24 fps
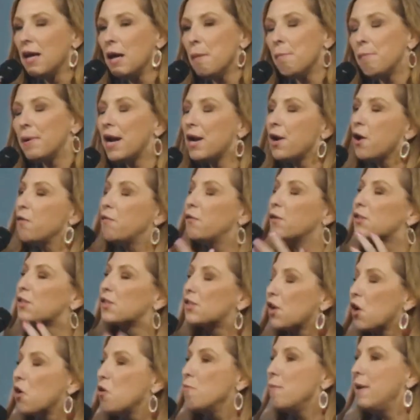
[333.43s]
But I know for
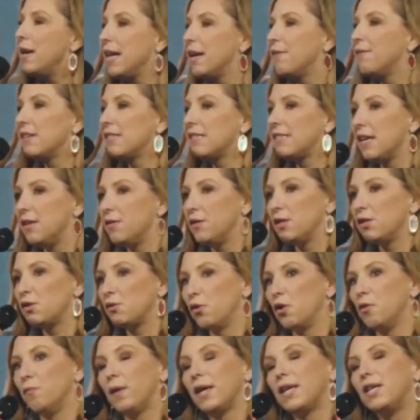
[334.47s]
so many of us in this
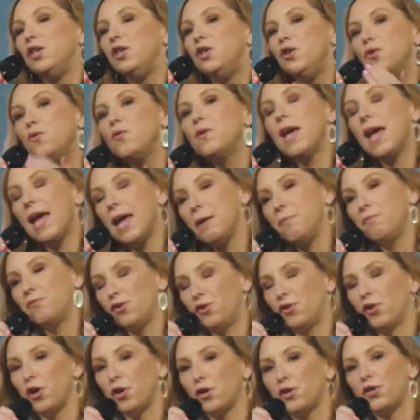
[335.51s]
room, like you came to
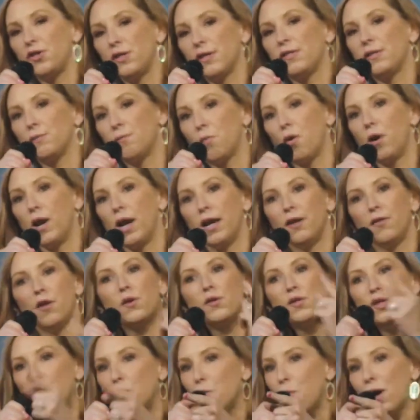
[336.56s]
church this morning,
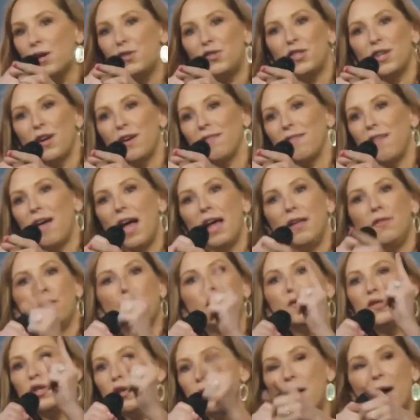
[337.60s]
those of you watching online,
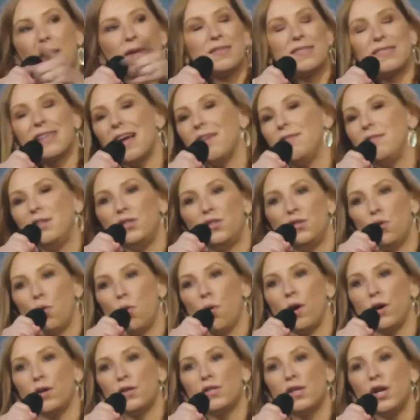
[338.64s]
those of you outside these
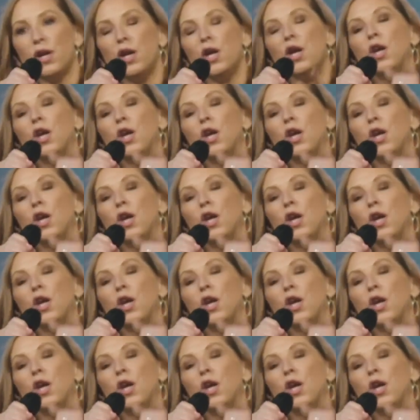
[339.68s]
doors,